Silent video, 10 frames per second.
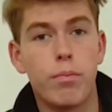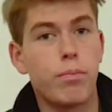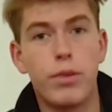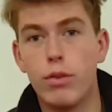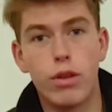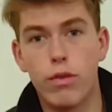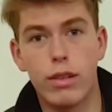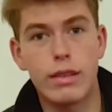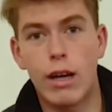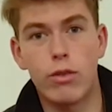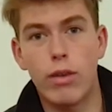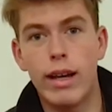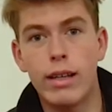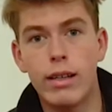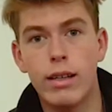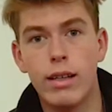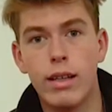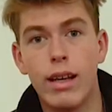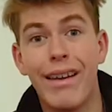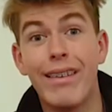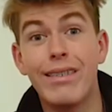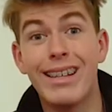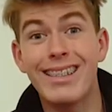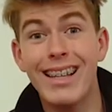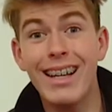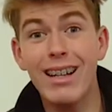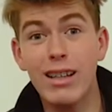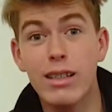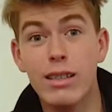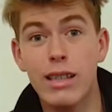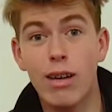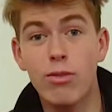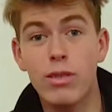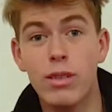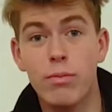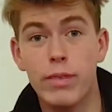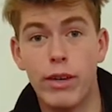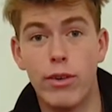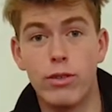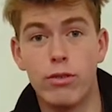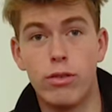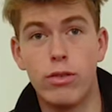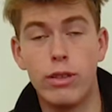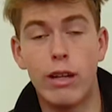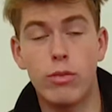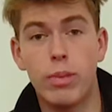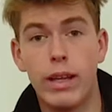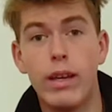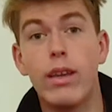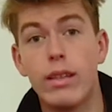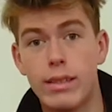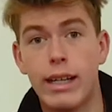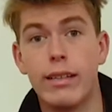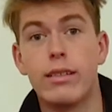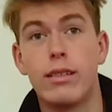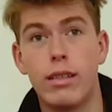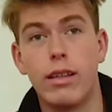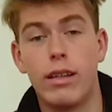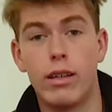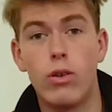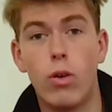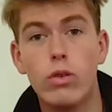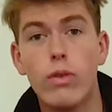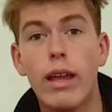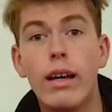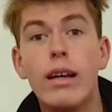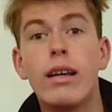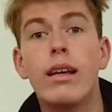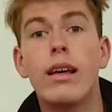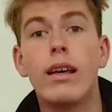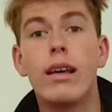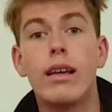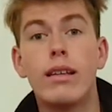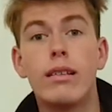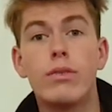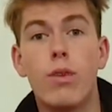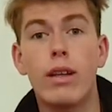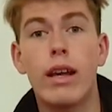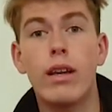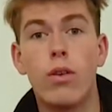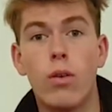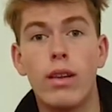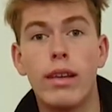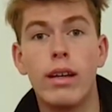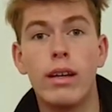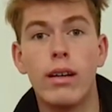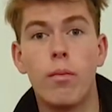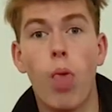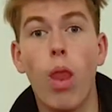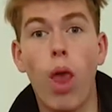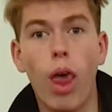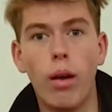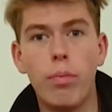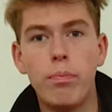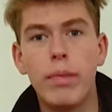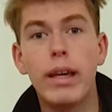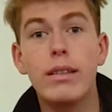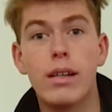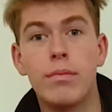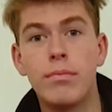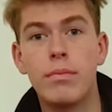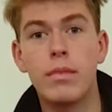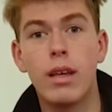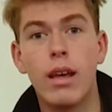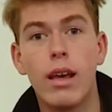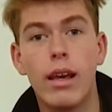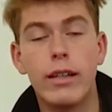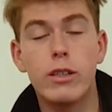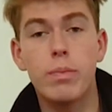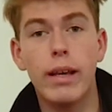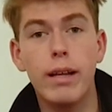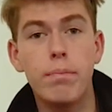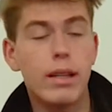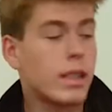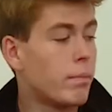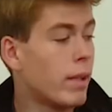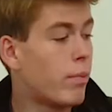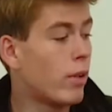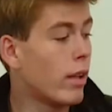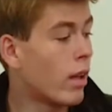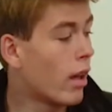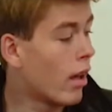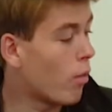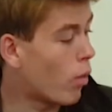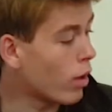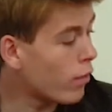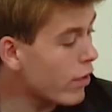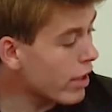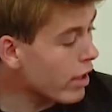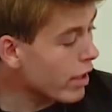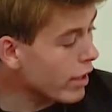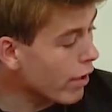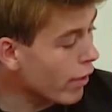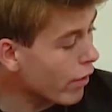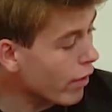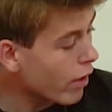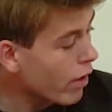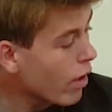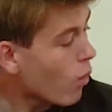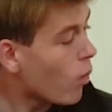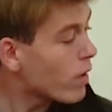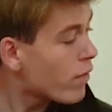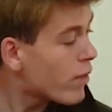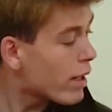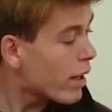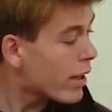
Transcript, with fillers: Beautiful sound, right? The second sound we are going to learn how to play, or the second chord rather, is what I call the boom major. It is played by simply putting one finger here, one finger